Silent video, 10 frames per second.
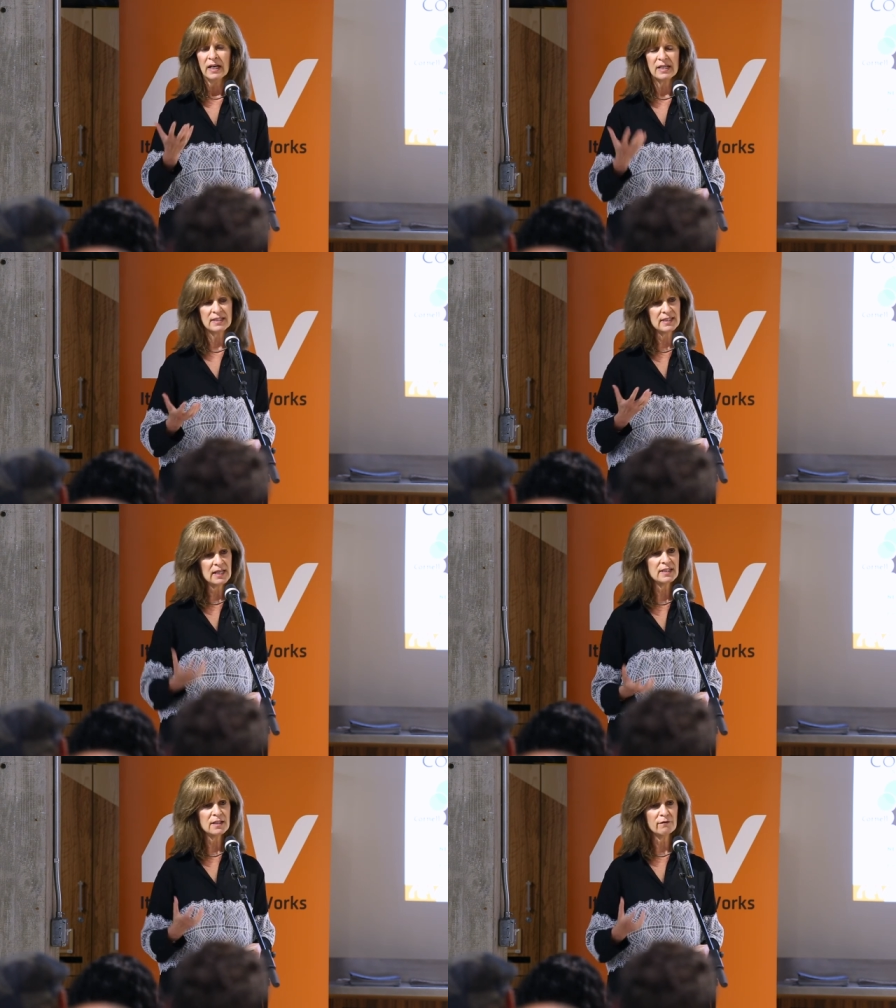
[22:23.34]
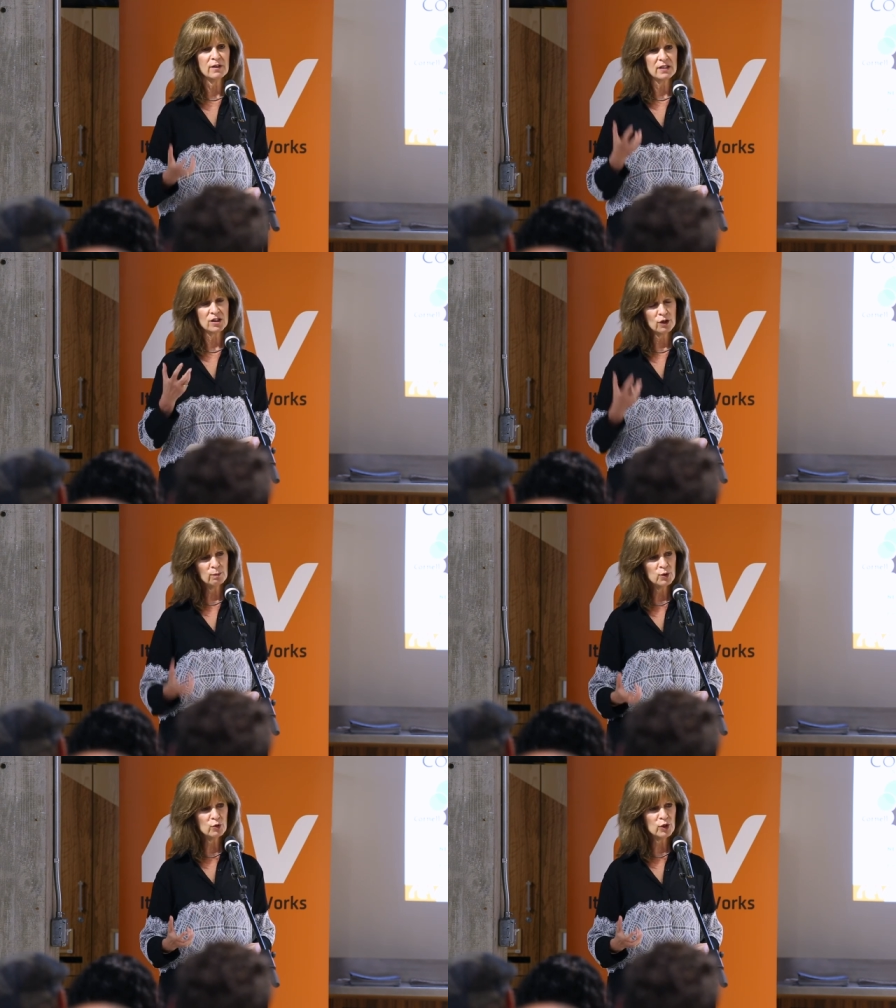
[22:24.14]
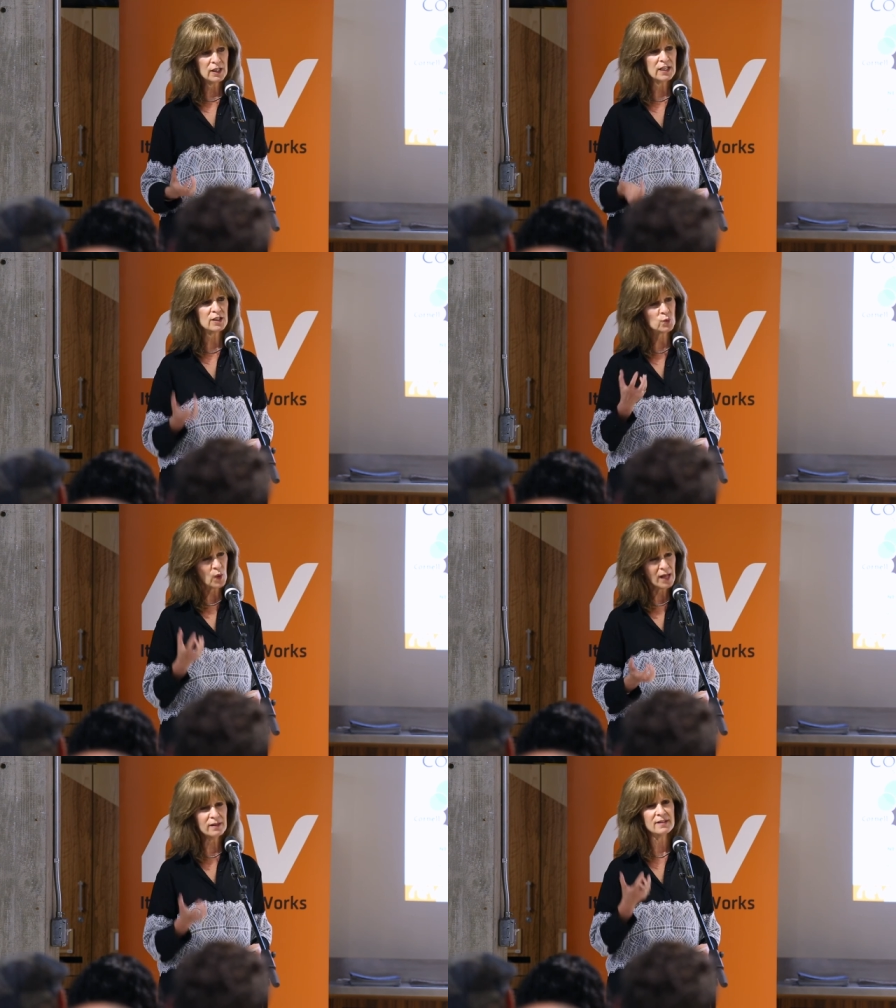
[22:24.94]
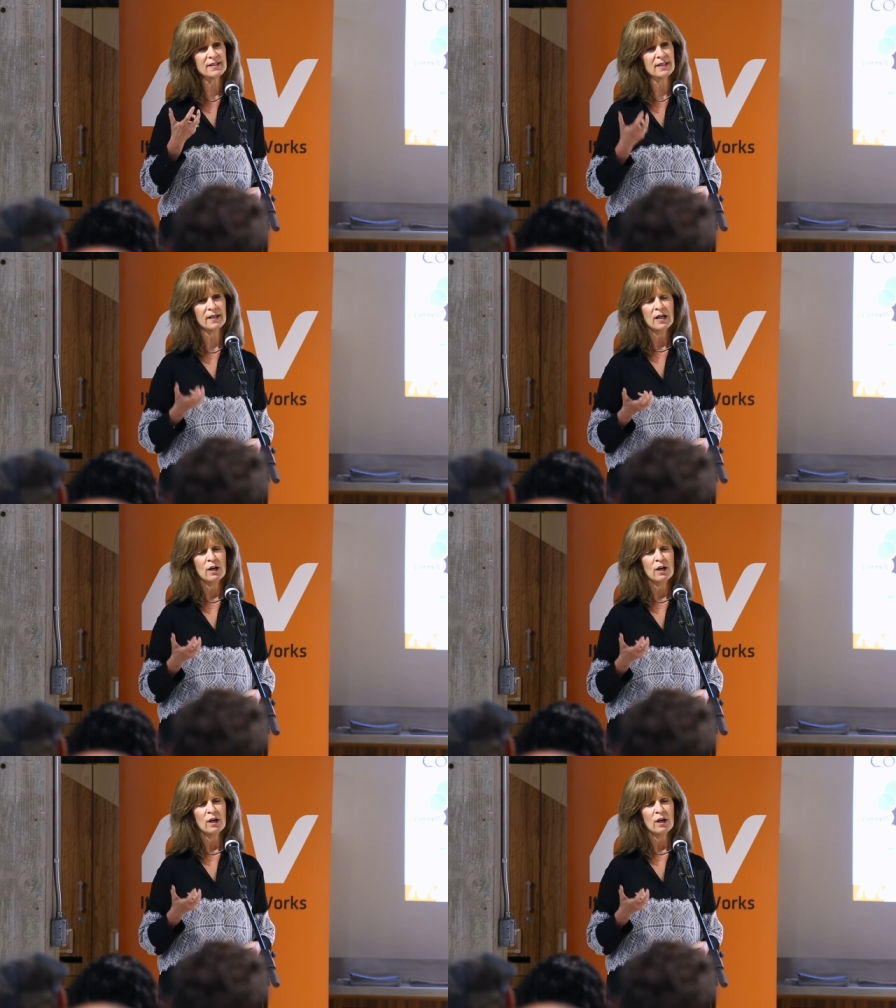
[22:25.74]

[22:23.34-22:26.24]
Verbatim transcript: a sense of this community as well as the